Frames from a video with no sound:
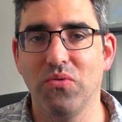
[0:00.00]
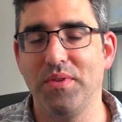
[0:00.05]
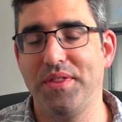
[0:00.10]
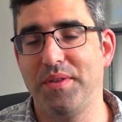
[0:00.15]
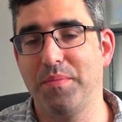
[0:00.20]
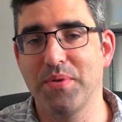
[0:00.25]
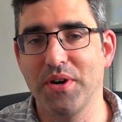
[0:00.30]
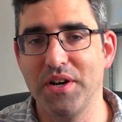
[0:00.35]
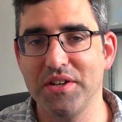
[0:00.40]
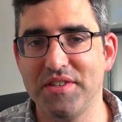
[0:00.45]

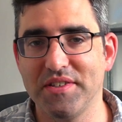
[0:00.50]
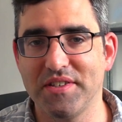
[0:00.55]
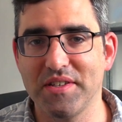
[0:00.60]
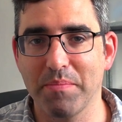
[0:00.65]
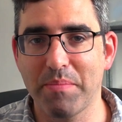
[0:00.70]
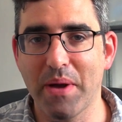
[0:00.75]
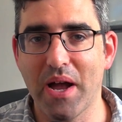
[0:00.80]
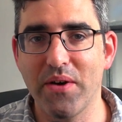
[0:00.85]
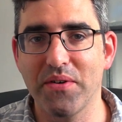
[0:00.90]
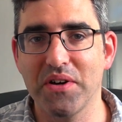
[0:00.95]
the
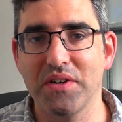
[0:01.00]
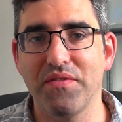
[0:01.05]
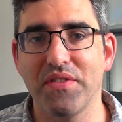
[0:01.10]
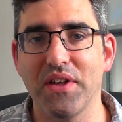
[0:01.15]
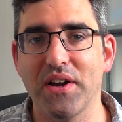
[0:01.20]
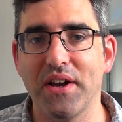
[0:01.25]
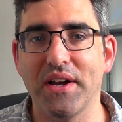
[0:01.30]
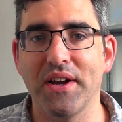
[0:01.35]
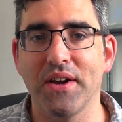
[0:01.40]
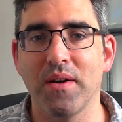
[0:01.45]
purchasing power of
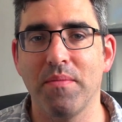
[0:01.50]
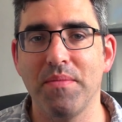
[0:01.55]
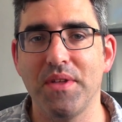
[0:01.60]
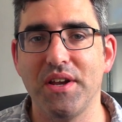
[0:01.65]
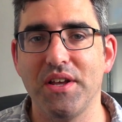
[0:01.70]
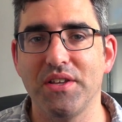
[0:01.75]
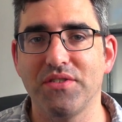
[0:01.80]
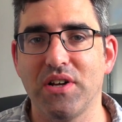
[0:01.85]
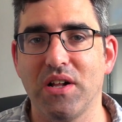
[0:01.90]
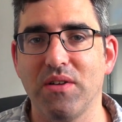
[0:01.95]
their income, that
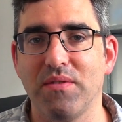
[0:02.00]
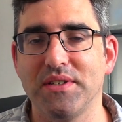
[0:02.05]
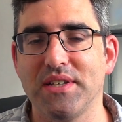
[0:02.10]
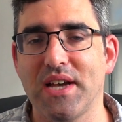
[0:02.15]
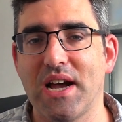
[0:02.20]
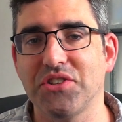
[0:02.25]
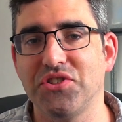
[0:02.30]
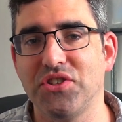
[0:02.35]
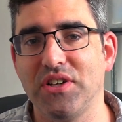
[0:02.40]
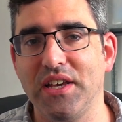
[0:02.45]
Israel was
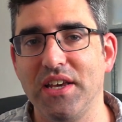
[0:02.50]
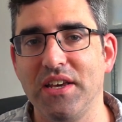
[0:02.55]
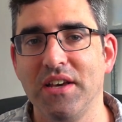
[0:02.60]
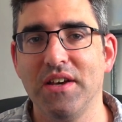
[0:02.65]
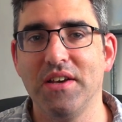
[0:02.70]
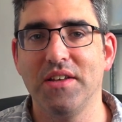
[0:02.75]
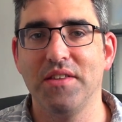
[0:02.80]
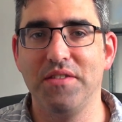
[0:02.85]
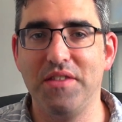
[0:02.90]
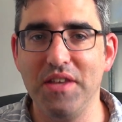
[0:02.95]
actually
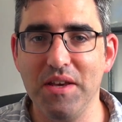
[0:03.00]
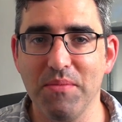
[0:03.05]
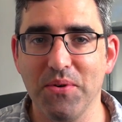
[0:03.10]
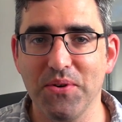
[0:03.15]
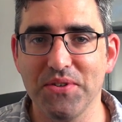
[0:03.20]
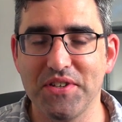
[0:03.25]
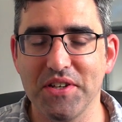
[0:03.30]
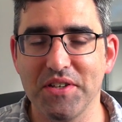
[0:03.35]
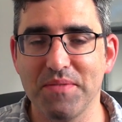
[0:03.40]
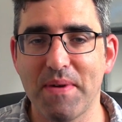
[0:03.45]
the
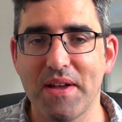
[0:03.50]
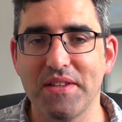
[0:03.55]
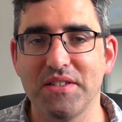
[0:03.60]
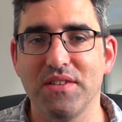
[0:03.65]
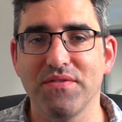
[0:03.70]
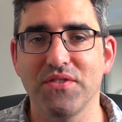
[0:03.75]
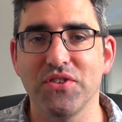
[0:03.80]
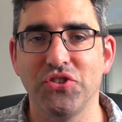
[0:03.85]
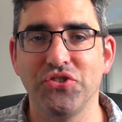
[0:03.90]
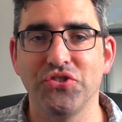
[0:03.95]
most
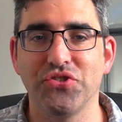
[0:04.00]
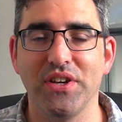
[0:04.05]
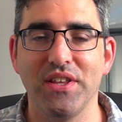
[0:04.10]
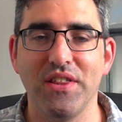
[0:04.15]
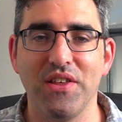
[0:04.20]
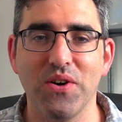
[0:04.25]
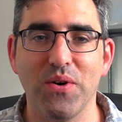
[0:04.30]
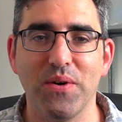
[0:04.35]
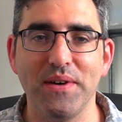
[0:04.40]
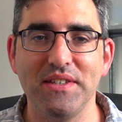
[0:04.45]
expensive country in
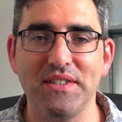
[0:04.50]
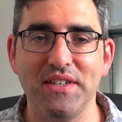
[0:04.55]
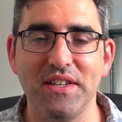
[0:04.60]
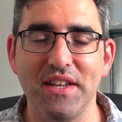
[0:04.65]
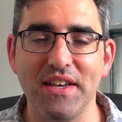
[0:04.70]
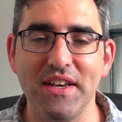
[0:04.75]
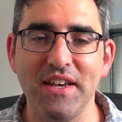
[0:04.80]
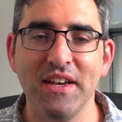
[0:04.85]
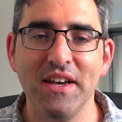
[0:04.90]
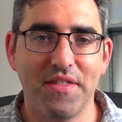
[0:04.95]
the OECD.